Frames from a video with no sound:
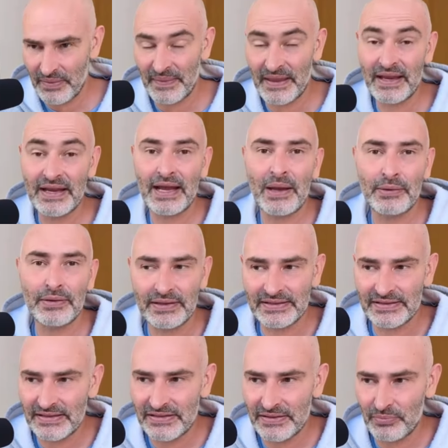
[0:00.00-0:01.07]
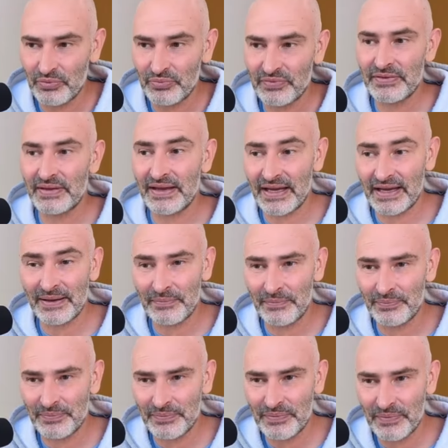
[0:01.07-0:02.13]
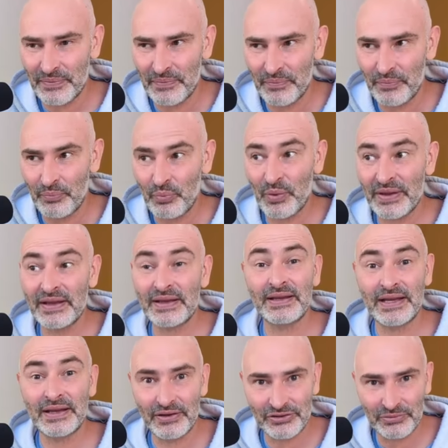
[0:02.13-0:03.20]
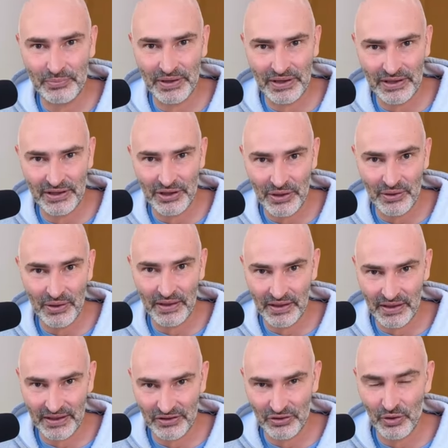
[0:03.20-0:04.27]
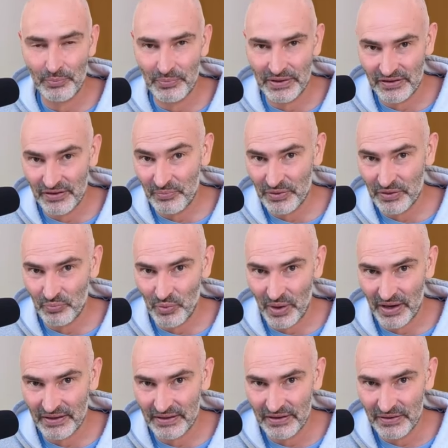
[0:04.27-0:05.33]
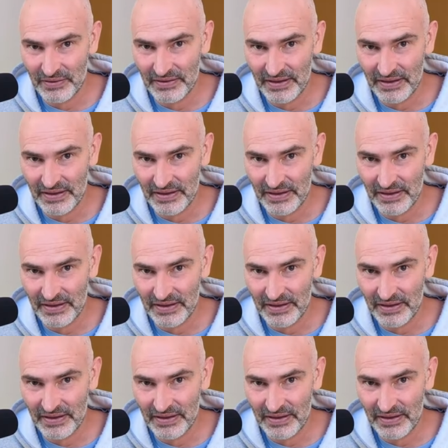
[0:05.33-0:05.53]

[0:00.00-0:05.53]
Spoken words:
And now this is the move of the game. What did Nicolas play here? in your opinion, with white?